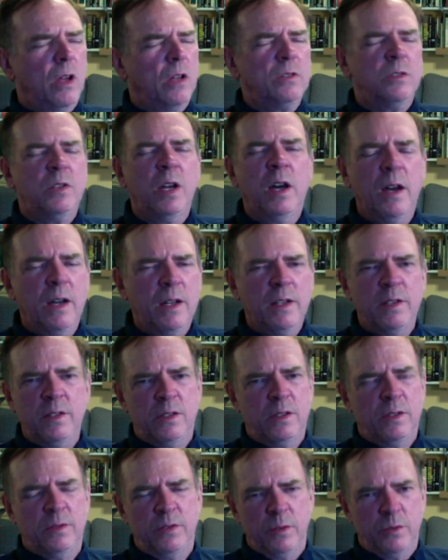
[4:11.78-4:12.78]

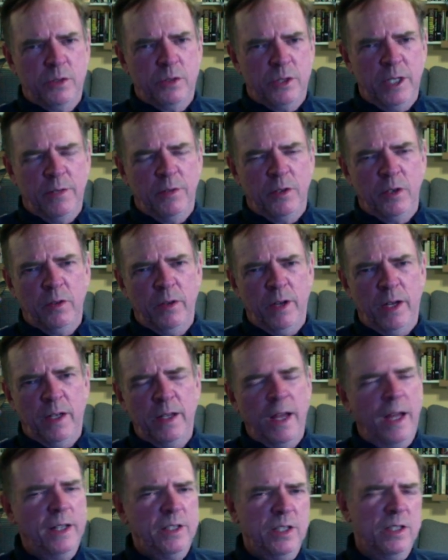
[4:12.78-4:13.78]
tons of Stephen Crane,
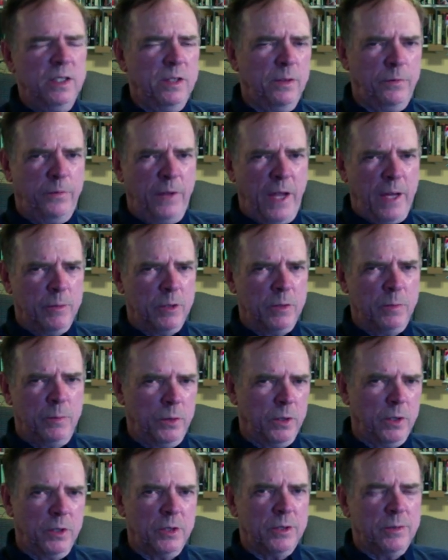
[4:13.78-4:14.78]
not just the famous
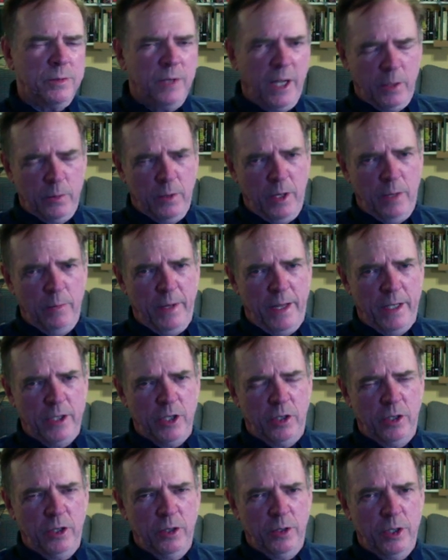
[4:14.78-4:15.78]
books like Red Badge
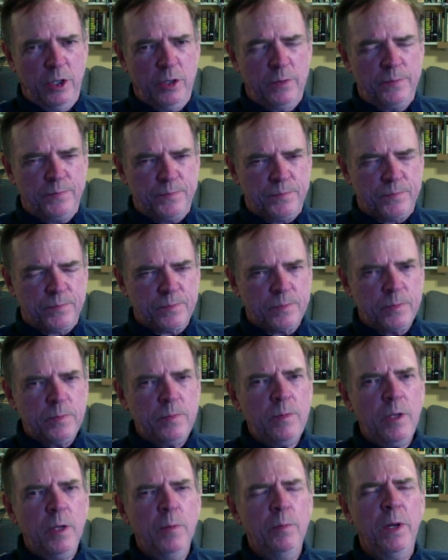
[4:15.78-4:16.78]
of Courage,
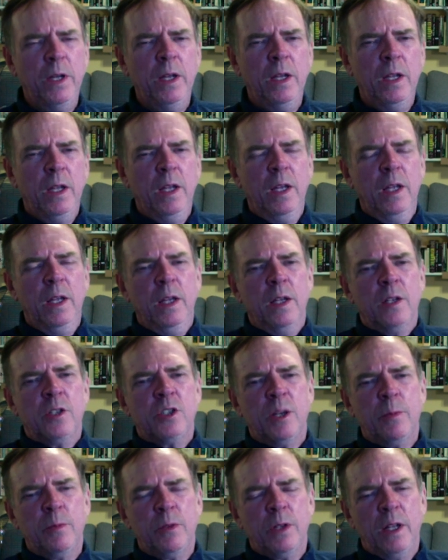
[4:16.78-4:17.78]
but
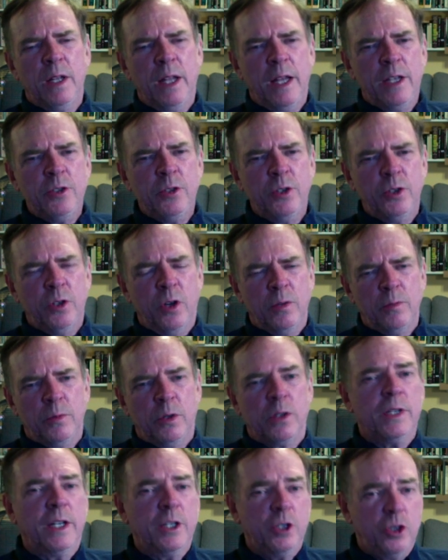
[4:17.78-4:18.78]
some of the lesser-known
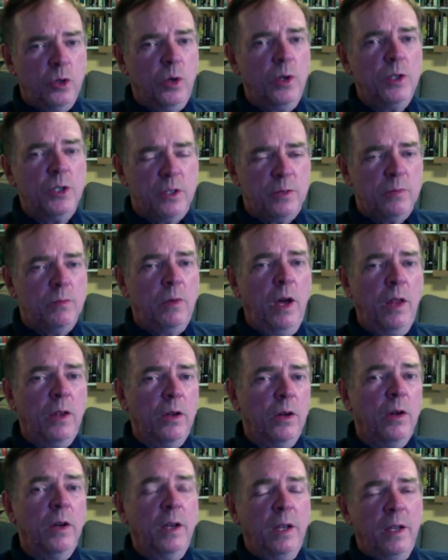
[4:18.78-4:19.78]
books like George's
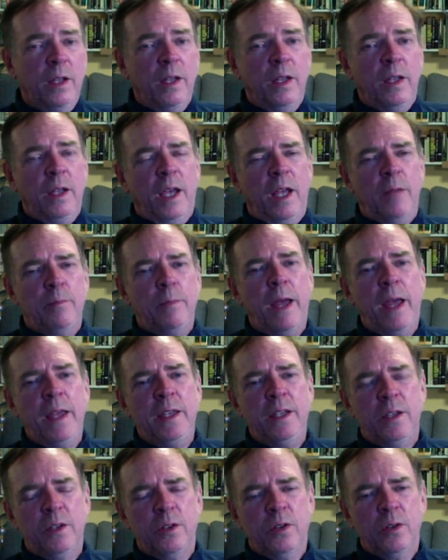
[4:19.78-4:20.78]
Mother and
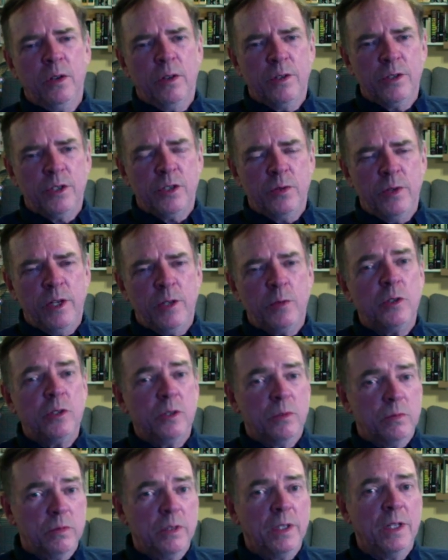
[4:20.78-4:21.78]
Maggie, A Girl of the Streets, which
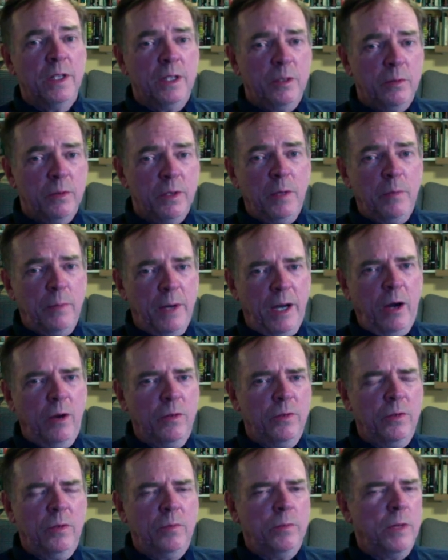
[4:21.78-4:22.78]
are really, really
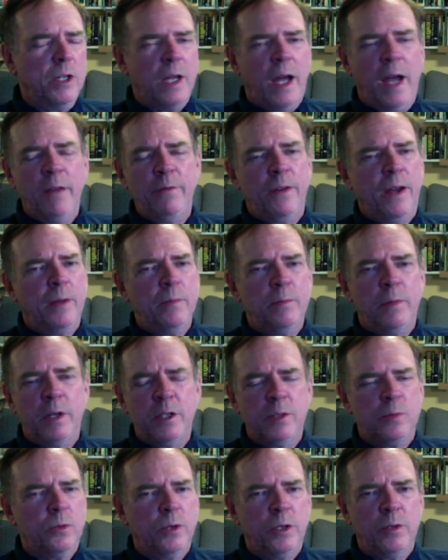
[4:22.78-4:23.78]
powerful. But I find
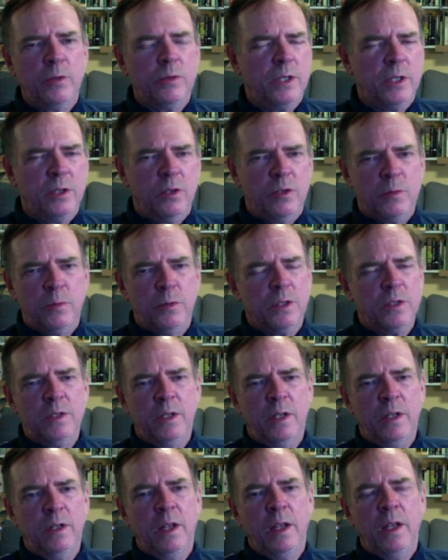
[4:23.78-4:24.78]
much more interesting those books
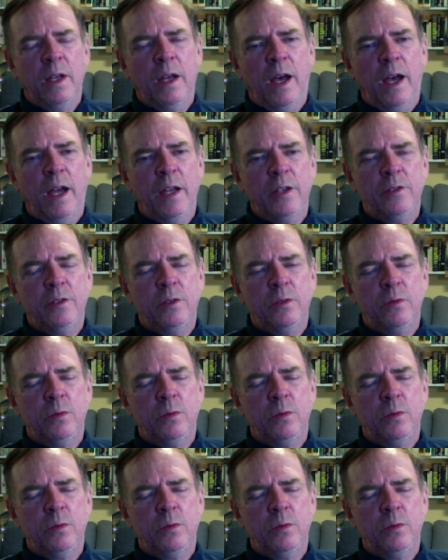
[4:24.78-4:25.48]
than I do